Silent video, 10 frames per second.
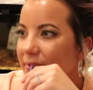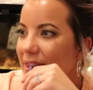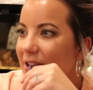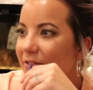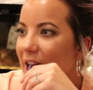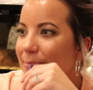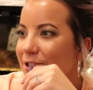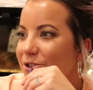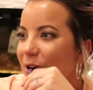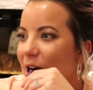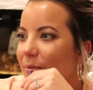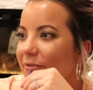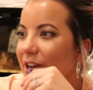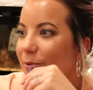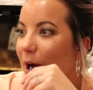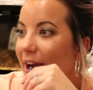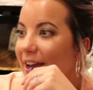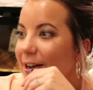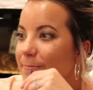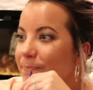Vibe is so comfy,
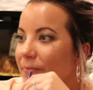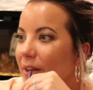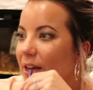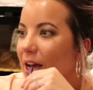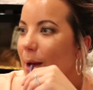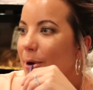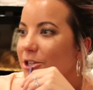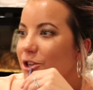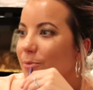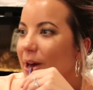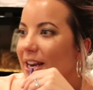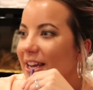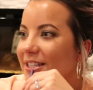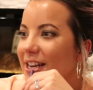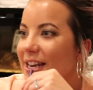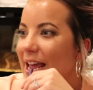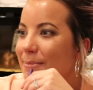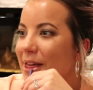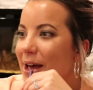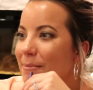right? I bought too many to
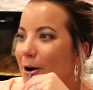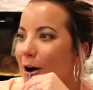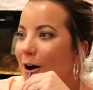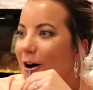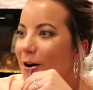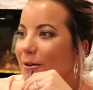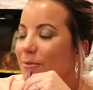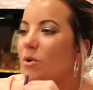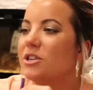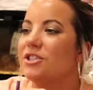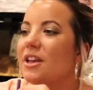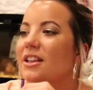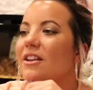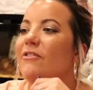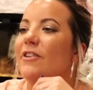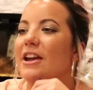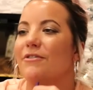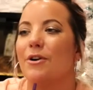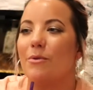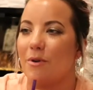name them all. What's like the
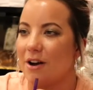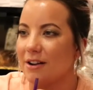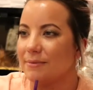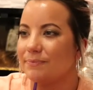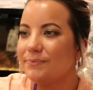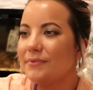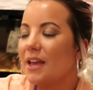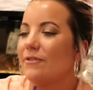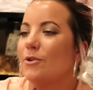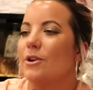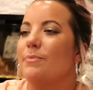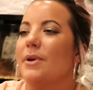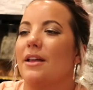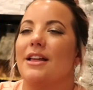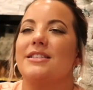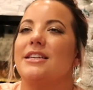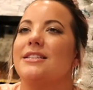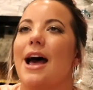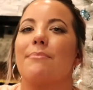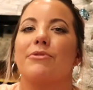favorite one? If you were to pick, let's see,
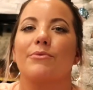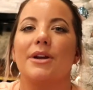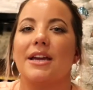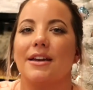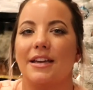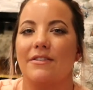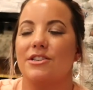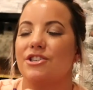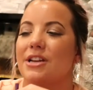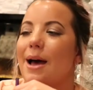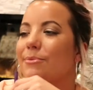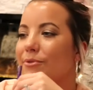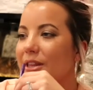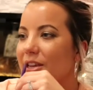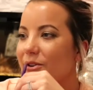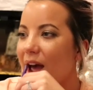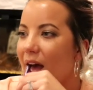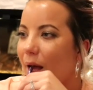top three. Give us your top three that you got.